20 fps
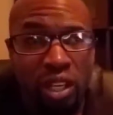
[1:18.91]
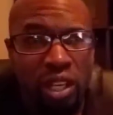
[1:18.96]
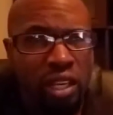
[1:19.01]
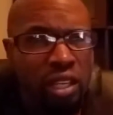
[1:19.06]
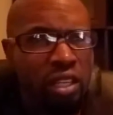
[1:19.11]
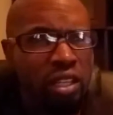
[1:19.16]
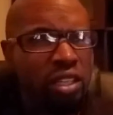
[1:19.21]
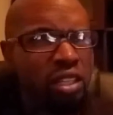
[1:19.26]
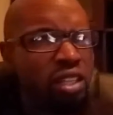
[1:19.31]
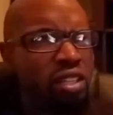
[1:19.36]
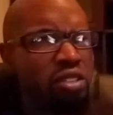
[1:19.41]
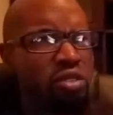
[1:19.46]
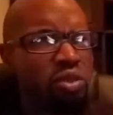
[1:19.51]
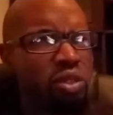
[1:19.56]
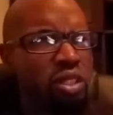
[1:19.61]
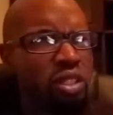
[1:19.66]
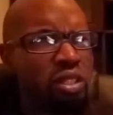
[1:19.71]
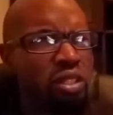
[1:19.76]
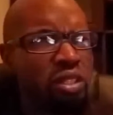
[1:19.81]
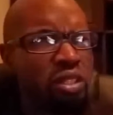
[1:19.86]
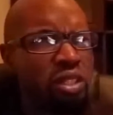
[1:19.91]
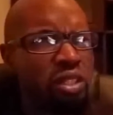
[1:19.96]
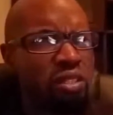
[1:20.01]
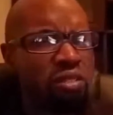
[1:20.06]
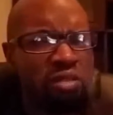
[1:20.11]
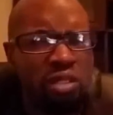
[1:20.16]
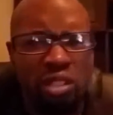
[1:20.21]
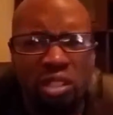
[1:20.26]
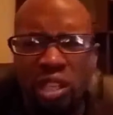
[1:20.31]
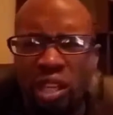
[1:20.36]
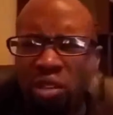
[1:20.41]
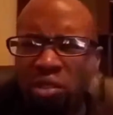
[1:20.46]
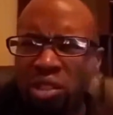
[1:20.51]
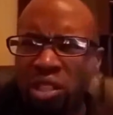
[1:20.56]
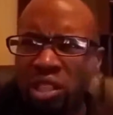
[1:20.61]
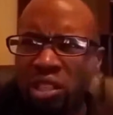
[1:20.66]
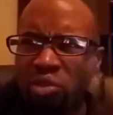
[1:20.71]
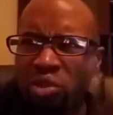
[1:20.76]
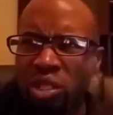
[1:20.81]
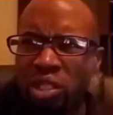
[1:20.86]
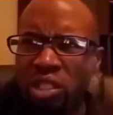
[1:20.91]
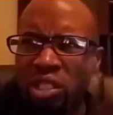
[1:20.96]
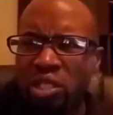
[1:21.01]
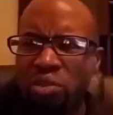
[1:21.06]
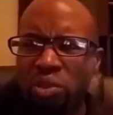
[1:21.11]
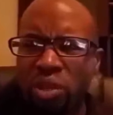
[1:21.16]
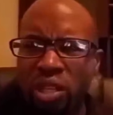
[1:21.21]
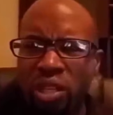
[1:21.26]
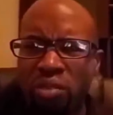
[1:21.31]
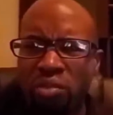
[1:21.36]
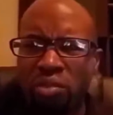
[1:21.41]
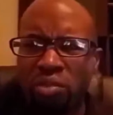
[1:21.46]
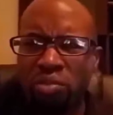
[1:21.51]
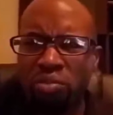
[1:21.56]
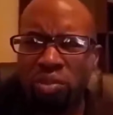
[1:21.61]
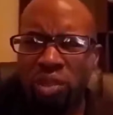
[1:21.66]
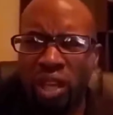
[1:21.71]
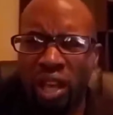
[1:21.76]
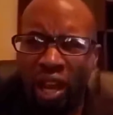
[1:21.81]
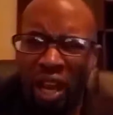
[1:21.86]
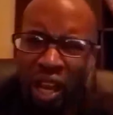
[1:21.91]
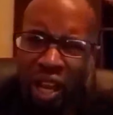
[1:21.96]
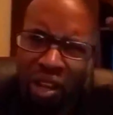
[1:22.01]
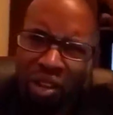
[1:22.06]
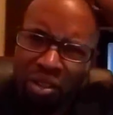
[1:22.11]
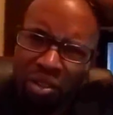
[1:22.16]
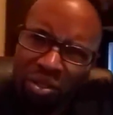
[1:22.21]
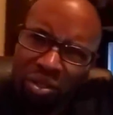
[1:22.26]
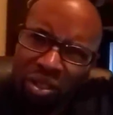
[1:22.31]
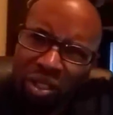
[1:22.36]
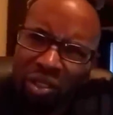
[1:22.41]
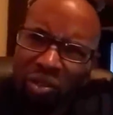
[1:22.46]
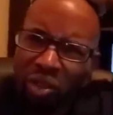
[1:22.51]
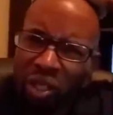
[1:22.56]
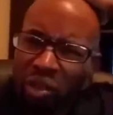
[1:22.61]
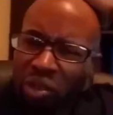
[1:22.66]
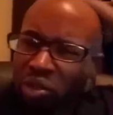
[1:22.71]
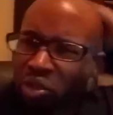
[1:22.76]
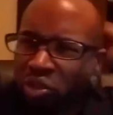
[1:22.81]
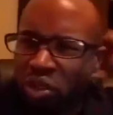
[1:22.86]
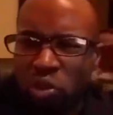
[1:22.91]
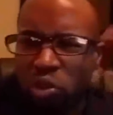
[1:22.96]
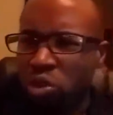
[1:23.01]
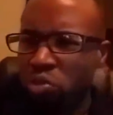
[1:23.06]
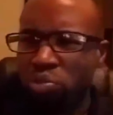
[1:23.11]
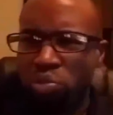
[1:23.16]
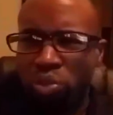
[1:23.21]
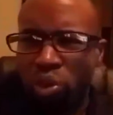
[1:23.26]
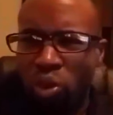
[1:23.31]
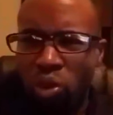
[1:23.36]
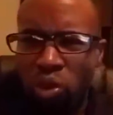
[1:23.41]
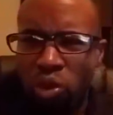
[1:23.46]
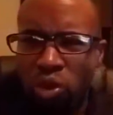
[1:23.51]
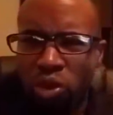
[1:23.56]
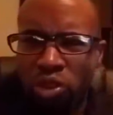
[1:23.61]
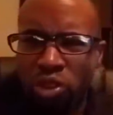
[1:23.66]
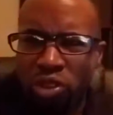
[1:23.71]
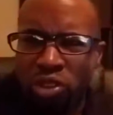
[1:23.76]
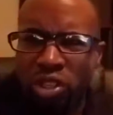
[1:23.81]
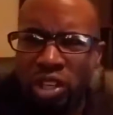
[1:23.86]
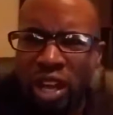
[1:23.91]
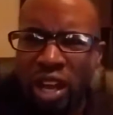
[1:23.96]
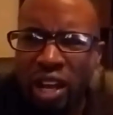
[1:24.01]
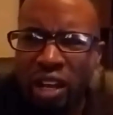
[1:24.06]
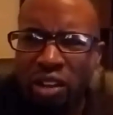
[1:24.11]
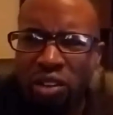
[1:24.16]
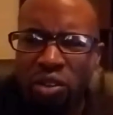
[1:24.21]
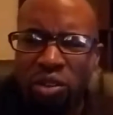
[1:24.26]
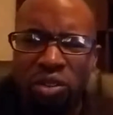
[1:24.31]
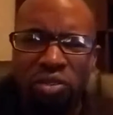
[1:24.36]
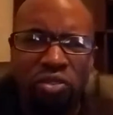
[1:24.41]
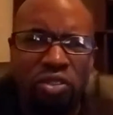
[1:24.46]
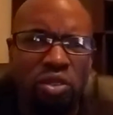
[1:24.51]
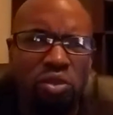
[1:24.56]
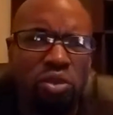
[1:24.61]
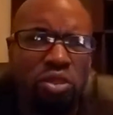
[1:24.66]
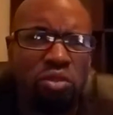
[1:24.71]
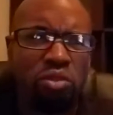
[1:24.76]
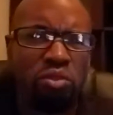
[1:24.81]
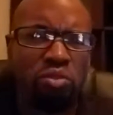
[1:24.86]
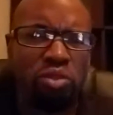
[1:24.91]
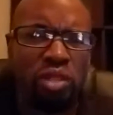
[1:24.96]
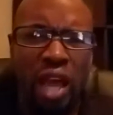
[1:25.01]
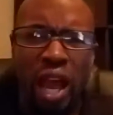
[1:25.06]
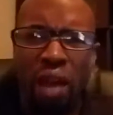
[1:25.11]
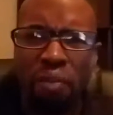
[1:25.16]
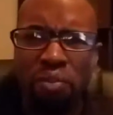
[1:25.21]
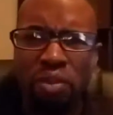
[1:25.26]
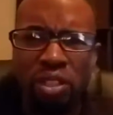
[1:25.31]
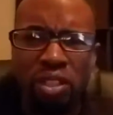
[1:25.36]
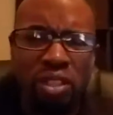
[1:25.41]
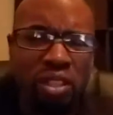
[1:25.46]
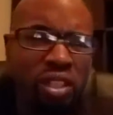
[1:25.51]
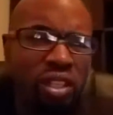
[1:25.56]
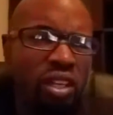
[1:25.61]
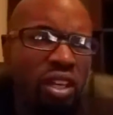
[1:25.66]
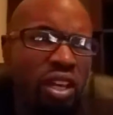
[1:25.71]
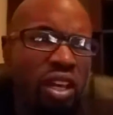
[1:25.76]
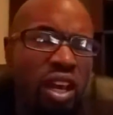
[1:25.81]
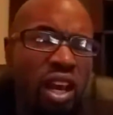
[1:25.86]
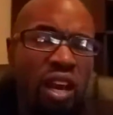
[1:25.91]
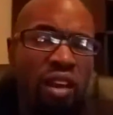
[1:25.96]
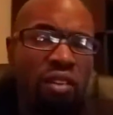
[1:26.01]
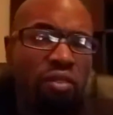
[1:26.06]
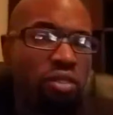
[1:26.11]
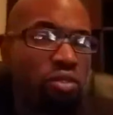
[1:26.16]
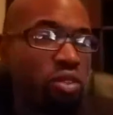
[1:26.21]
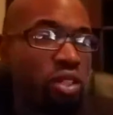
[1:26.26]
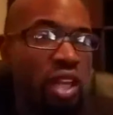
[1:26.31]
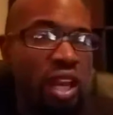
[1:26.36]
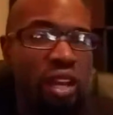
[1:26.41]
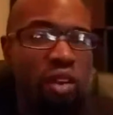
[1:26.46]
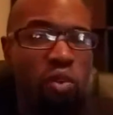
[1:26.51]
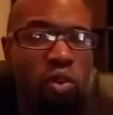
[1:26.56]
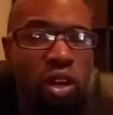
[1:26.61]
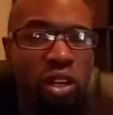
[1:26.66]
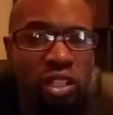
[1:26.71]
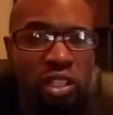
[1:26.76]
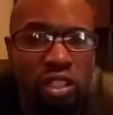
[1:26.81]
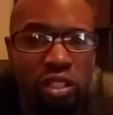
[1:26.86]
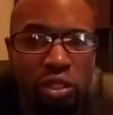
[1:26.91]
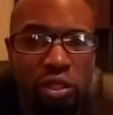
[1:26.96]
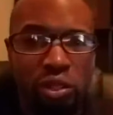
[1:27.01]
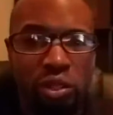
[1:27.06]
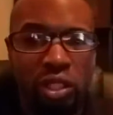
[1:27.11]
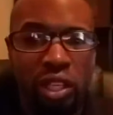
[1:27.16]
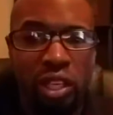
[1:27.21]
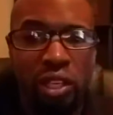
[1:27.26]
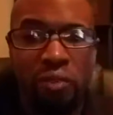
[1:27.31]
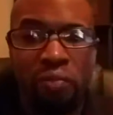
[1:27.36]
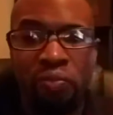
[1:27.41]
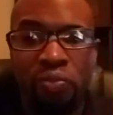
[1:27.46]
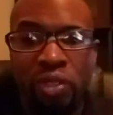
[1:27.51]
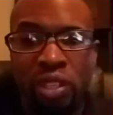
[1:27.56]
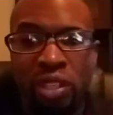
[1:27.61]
And it doesn't really, I don't think it really explained how, well, I don't know if he was born or not, or if he was adopted. We kind of walked in a little late.